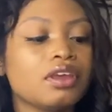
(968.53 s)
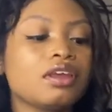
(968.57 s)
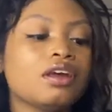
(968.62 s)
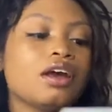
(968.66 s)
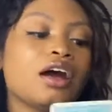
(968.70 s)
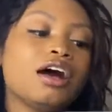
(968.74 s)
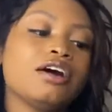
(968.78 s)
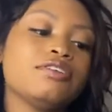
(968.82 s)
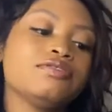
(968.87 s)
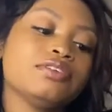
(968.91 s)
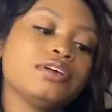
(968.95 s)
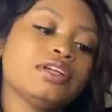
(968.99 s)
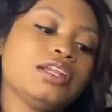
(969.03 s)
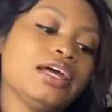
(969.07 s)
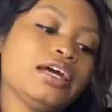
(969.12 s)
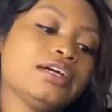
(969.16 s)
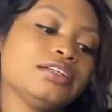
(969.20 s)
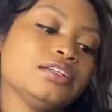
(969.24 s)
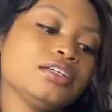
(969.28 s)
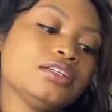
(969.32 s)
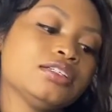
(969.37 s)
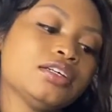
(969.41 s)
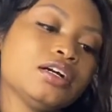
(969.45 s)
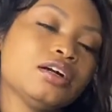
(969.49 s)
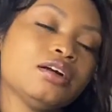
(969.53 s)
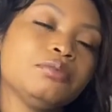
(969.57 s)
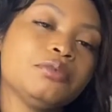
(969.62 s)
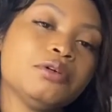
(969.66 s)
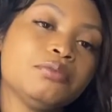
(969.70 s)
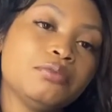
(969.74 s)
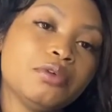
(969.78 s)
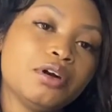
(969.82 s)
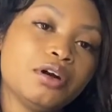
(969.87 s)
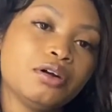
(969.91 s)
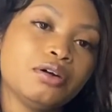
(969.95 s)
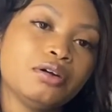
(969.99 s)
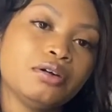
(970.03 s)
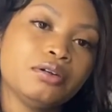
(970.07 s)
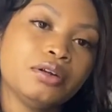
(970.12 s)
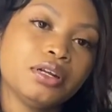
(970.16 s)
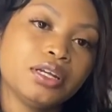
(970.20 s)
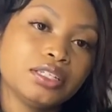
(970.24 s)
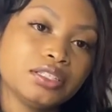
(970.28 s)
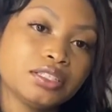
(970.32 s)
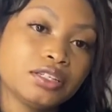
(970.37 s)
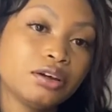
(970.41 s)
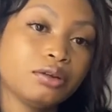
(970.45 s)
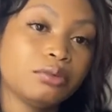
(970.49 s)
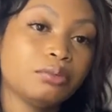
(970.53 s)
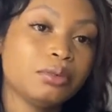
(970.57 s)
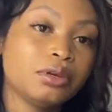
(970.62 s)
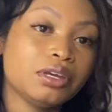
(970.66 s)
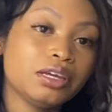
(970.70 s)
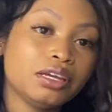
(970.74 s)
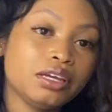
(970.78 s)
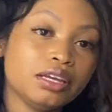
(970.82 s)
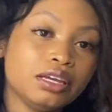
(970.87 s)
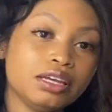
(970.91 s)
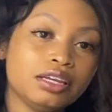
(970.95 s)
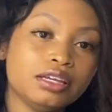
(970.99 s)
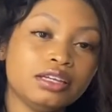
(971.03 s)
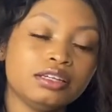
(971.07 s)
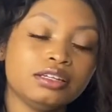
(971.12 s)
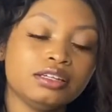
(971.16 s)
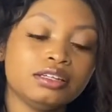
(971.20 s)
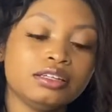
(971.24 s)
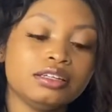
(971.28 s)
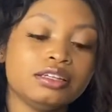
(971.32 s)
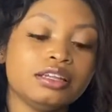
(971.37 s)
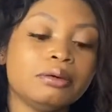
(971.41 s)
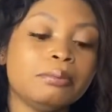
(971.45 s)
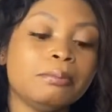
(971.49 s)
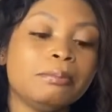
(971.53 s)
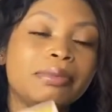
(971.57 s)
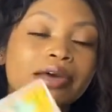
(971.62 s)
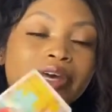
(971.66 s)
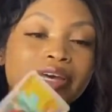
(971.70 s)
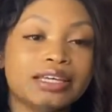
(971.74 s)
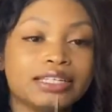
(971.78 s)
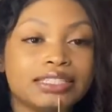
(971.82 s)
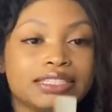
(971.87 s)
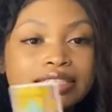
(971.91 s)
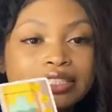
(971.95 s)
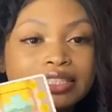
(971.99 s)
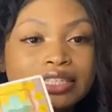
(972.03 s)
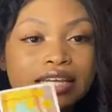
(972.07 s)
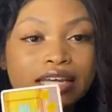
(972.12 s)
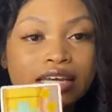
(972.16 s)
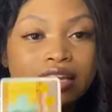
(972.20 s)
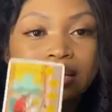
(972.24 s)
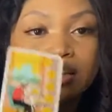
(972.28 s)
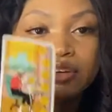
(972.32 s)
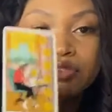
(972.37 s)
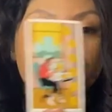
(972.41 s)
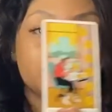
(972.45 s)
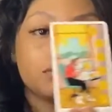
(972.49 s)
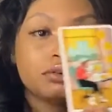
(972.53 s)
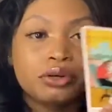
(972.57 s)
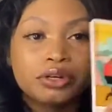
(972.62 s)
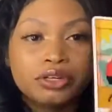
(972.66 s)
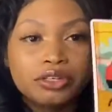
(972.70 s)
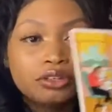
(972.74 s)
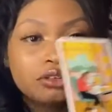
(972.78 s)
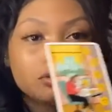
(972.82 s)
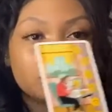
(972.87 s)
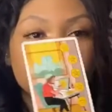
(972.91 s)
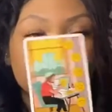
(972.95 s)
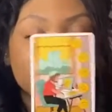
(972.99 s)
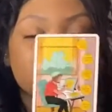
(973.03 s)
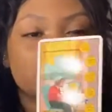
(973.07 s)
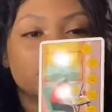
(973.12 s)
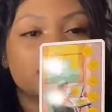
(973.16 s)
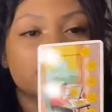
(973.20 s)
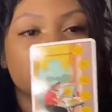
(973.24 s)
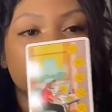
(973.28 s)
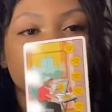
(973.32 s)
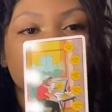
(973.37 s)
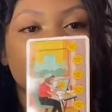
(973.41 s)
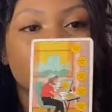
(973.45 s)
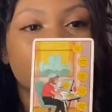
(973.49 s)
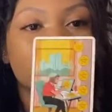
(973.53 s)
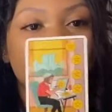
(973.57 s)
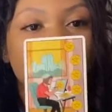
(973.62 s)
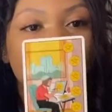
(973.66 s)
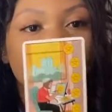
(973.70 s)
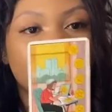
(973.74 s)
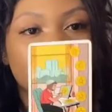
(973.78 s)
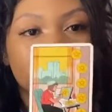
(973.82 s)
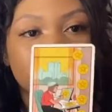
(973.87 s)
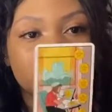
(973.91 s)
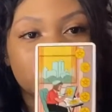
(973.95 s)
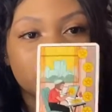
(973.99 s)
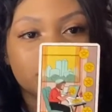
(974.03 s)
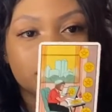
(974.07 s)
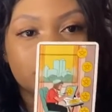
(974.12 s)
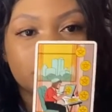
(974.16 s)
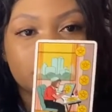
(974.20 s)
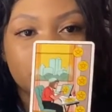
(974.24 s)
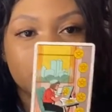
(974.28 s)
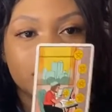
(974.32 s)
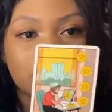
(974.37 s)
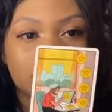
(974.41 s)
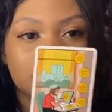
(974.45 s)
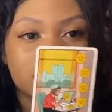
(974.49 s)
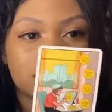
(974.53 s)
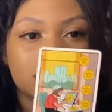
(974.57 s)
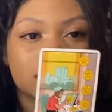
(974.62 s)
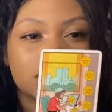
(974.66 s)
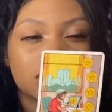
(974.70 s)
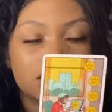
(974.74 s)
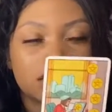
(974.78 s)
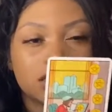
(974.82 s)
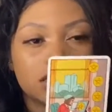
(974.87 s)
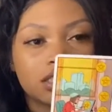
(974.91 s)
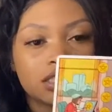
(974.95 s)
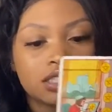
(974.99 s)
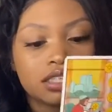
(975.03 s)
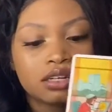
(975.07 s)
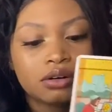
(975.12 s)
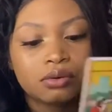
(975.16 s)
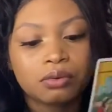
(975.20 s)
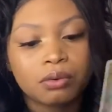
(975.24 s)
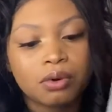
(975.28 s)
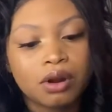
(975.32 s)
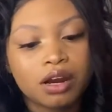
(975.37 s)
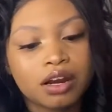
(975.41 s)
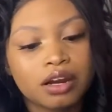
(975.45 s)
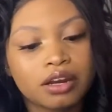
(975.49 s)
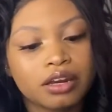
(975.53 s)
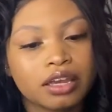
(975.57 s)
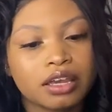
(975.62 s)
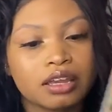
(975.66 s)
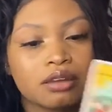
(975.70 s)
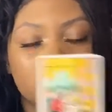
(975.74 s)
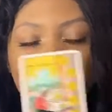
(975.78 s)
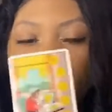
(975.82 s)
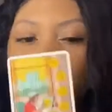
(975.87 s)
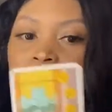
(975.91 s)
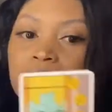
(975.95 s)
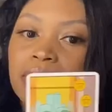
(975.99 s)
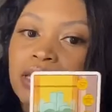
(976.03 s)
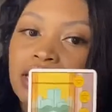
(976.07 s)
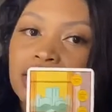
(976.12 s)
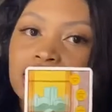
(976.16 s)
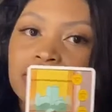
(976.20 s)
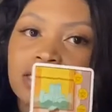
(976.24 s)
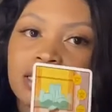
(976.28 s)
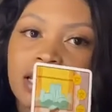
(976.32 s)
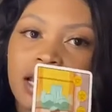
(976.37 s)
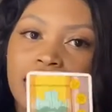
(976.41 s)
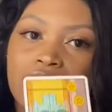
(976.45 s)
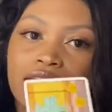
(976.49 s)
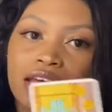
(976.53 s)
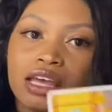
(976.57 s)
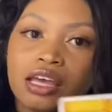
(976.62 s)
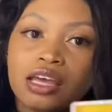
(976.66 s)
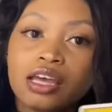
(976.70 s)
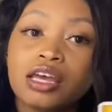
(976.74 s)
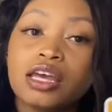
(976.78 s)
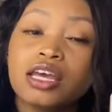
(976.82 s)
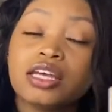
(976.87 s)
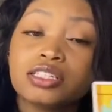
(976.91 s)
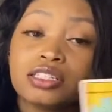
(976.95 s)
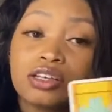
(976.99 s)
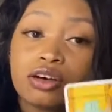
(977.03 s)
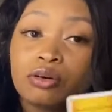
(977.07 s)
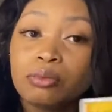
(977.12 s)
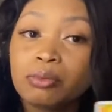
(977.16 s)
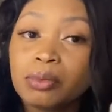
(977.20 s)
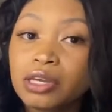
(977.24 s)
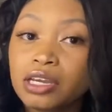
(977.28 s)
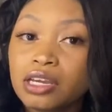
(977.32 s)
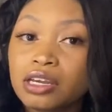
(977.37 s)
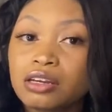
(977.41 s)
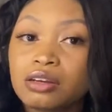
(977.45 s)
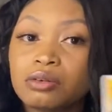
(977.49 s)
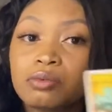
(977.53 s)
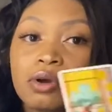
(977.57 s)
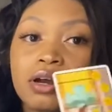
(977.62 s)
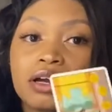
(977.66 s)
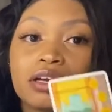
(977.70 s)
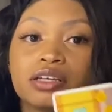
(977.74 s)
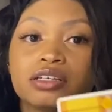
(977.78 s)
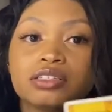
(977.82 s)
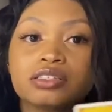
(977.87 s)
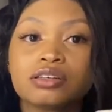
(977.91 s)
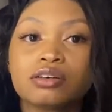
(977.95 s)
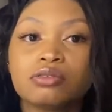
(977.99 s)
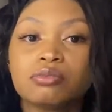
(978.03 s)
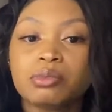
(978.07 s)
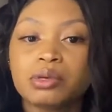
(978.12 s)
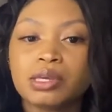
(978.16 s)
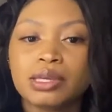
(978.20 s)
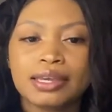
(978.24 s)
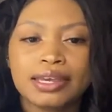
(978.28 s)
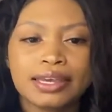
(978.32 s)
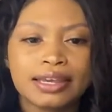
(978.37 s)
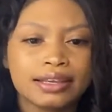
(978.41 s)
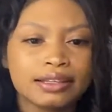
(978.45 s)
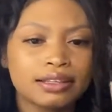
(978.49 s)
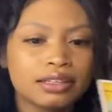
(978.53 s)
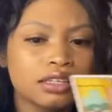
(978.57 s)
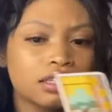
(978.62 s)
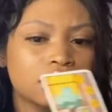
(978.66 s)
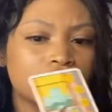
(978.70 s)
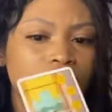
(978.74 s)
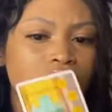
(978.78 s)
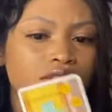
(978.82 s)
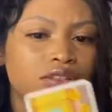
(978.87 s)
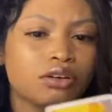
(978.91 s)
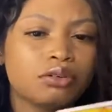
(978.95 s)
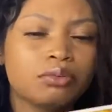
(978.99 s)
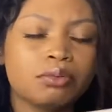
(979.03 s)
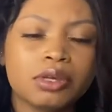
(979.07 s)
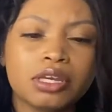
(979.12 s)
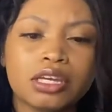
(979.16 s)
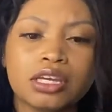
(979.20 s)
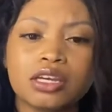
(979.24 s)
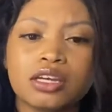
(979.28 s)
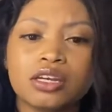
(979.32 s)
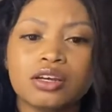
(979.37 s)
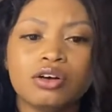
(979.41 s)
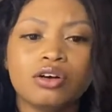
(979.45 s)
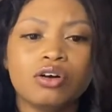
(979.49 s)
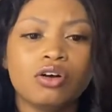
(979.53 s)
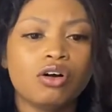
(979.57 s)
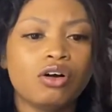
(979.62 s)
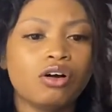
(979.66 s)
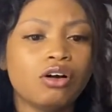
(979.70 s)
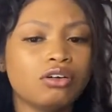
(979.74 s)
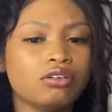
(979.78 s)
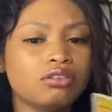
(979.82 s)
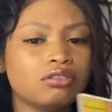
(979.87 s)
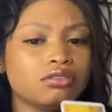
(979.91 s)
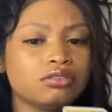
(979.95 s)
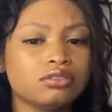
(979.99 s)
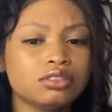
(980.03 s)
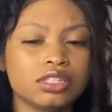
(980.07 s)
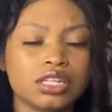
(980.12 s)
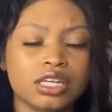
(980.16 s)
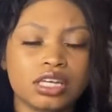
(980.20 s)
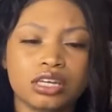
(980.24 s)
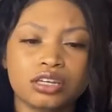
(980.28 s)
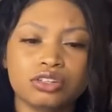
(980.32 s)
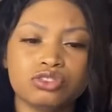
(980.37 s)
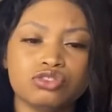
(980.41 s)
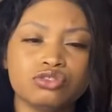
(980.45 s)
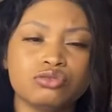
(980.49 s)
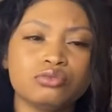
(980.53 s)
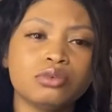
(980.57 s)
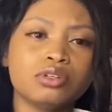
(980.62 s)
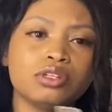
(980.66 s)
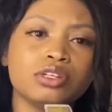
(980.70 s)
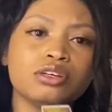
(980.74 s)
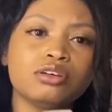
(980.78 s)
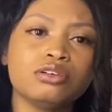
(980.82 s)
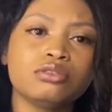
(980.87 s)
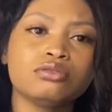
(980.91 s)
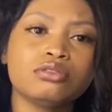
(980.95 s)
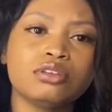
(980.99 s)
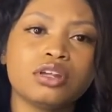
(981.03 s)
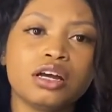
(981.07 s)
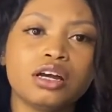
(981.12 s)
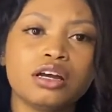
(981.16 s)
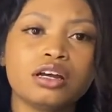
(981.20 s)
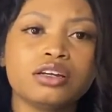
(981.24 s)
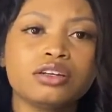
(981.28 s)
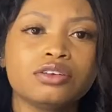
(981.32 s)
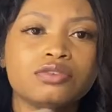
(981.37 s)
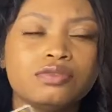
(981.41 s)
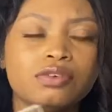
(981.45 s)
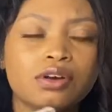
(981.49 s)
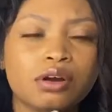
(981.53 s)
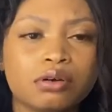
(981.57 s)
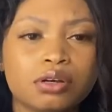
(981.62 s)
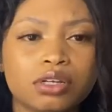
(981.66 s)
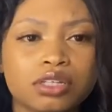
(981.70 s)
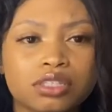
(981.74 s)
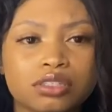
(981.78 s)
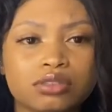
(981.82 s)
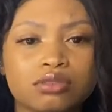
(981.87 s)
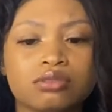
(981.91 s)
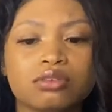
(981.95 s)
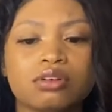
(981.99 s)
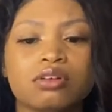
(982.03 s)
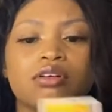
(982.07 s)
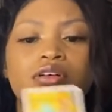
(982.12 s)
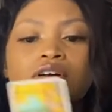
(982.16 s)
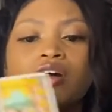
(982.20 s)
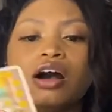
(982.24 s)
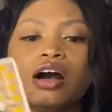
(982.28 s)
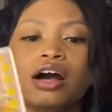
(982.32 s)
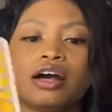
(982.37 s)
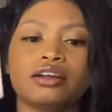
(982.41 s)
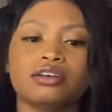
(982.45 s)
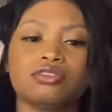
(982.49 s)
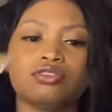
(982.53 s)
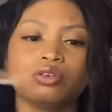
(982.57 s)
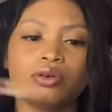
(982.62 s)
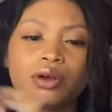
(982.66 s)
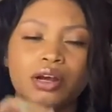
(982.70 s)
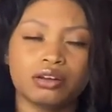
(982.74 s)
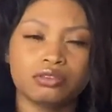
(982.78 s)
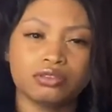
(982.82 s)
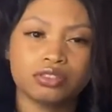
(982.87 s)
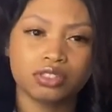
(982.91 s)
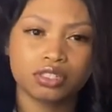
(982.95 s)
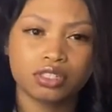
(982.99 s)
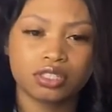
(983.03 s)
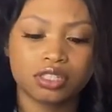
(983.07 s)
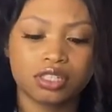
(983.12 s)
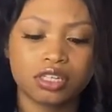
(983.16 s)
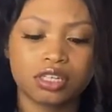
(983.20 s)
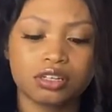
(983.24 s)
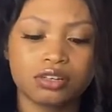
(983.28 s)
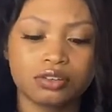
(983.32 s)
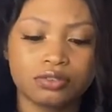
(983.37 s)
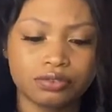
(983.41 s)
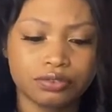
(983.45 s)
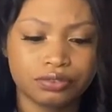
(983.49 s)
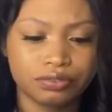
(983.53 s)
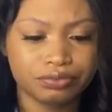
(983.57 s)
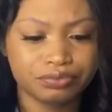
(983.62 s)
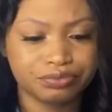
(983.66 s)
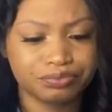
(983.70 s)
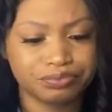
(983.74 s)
I feel like this hermit mode is gonna be the best thing for you because it's gonna force you into the work. And maybe it's not. It's gonna be inner work. It's gonna be healing. It's gonna be all those things. You really gonna learn and focus on how to ground yourself.